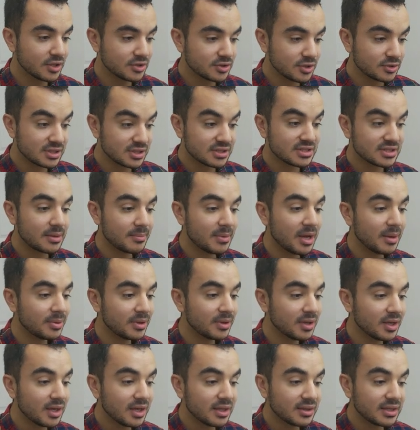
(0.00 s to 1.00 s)
So to sum
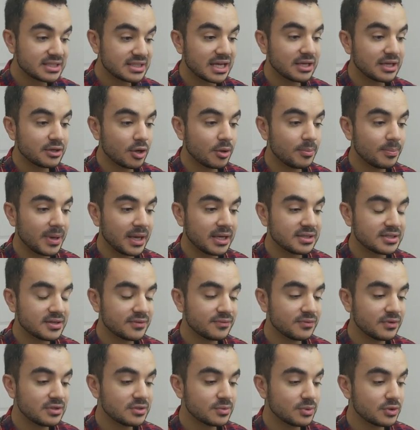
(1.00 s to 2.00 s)
up, the take-home pay
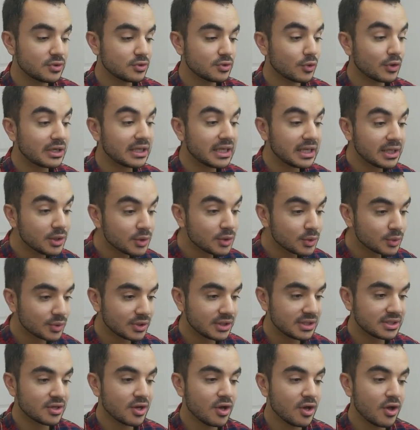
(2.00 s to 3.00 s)
difference, we saw an
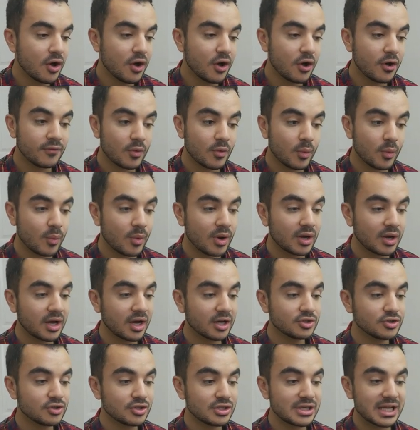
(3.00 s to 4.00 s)
increase of
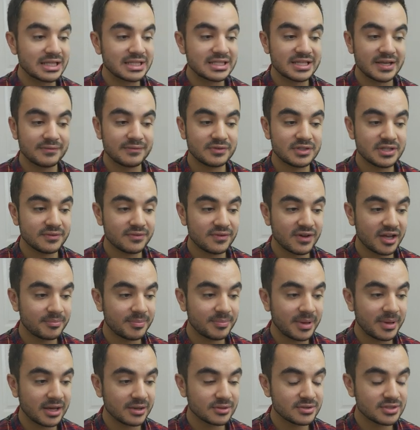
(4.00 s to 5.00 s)

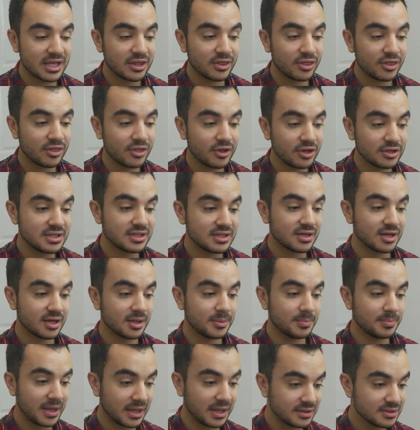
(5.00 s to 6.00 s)

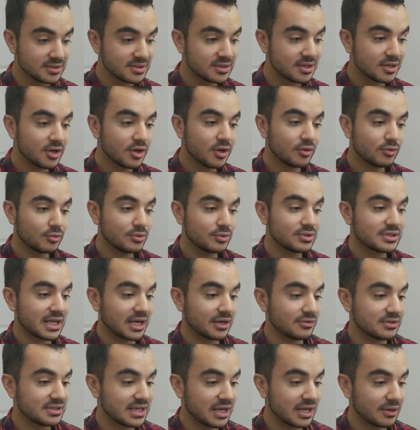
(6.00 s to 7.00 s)
£175.39 through
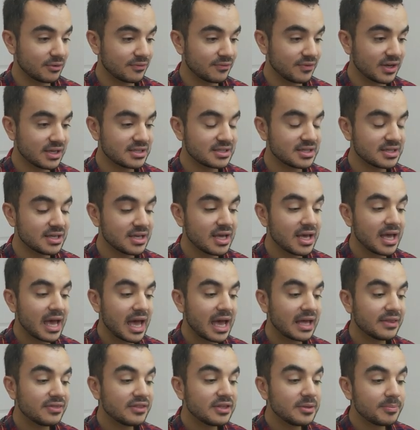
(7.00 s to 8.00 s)
salary sacrifice,
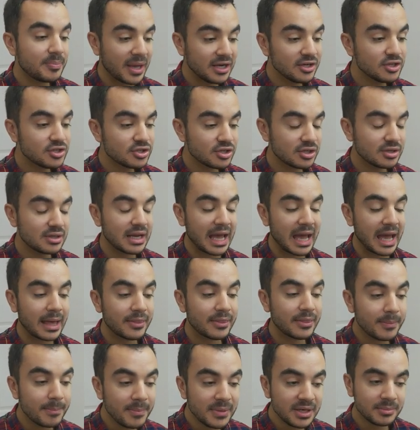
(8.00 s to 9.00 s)
and the pension
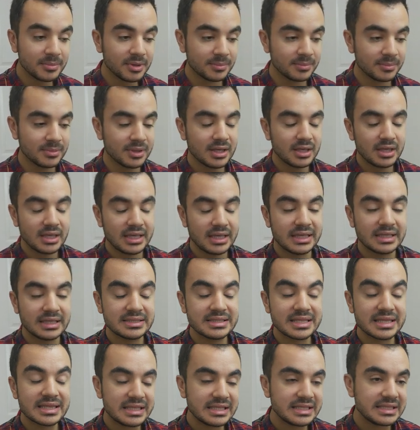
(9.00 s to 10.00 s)
at the minimum
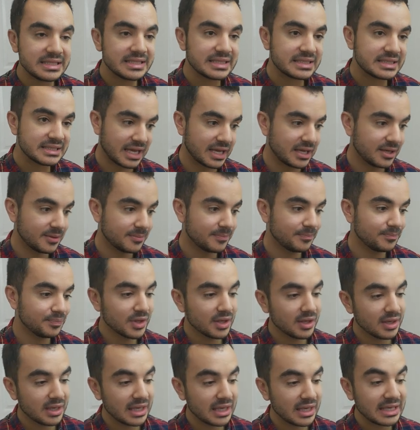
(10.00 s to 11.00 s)
is the same.
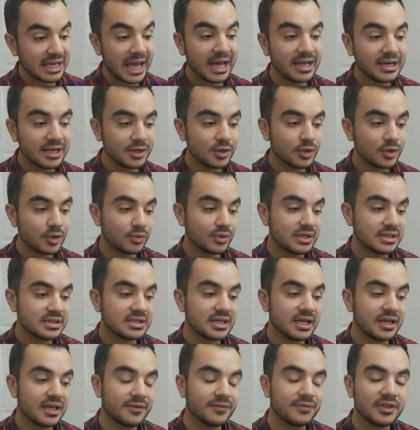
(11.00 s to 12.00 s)
It can
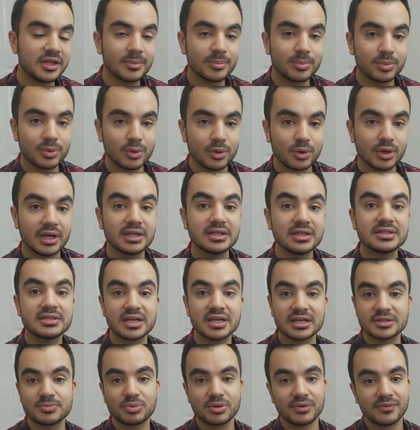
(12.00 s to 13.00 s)
increase if the employer
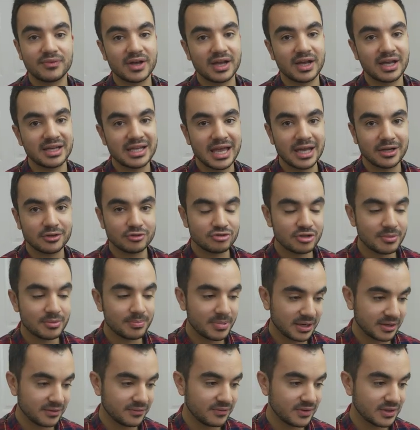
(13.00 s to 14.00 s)
does provide extra
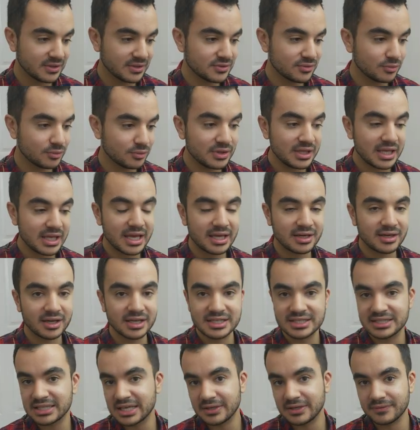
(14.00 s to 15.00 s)
benefits through the
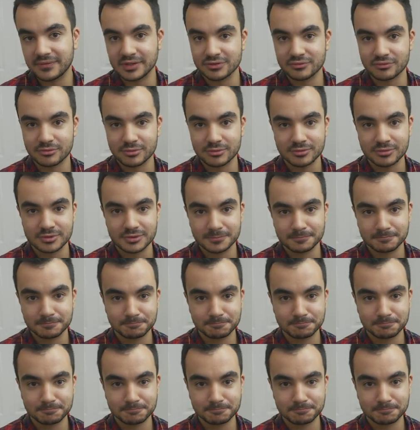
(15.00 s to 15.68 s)
NI savings route.